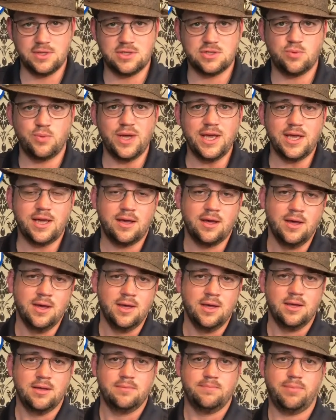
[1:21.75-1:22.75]
this week,
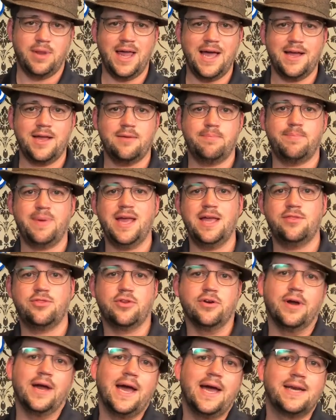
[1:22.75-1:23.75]
Black
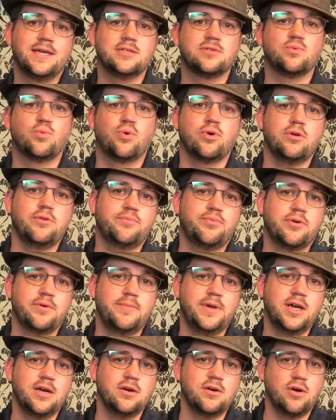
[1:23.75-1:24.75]
Panther had its world
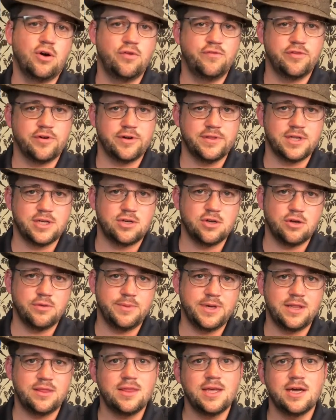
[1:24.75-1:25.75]
premiere over in the
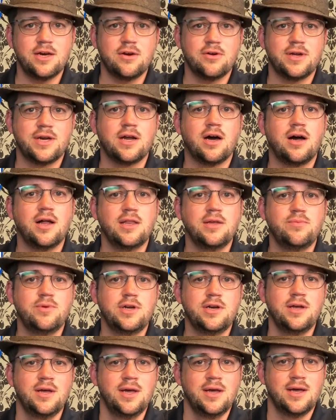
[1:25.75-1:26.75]
Dolby Theater in
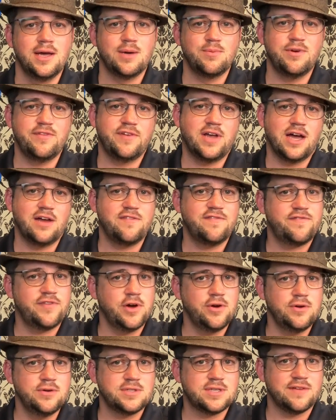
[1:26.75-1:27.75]
Hollywood, and we've got
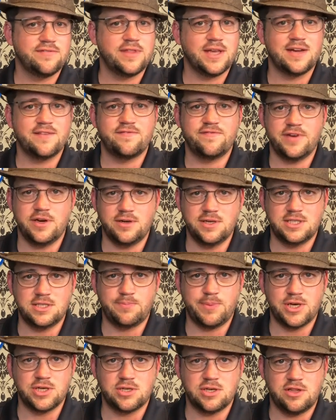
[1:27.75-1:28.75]
photos of that very
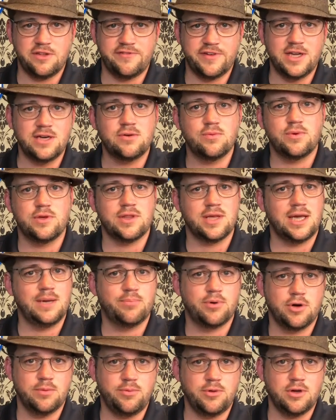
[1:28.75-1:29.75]
special event with a
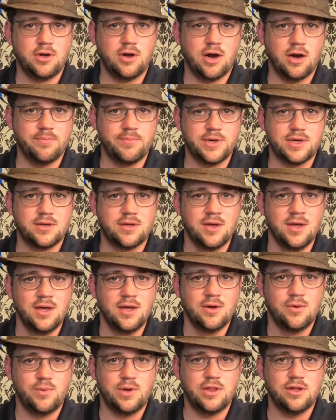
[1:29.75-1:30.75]
purple carpet.
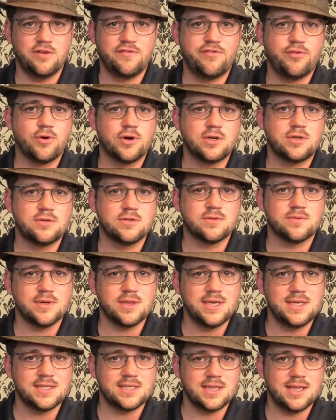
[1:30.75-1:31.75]
We look forward to its
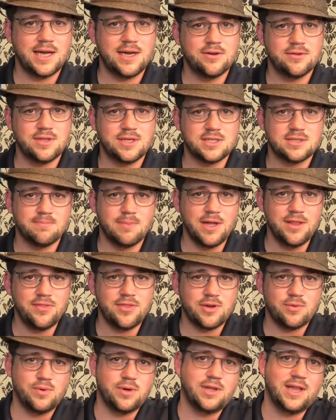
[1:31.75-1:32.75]
release later this month,
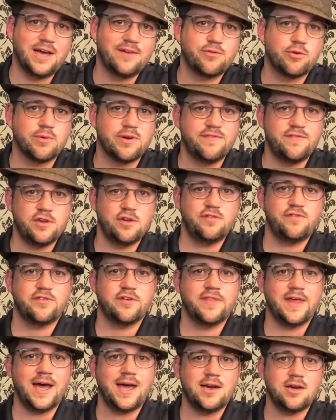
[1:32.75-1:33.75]
and we'll have a review for
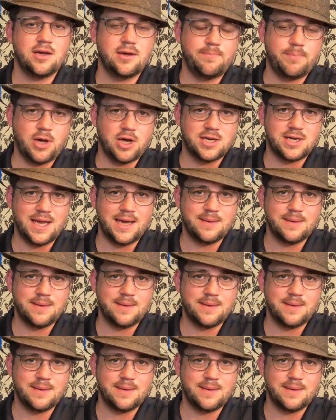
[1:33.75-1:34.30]
that up on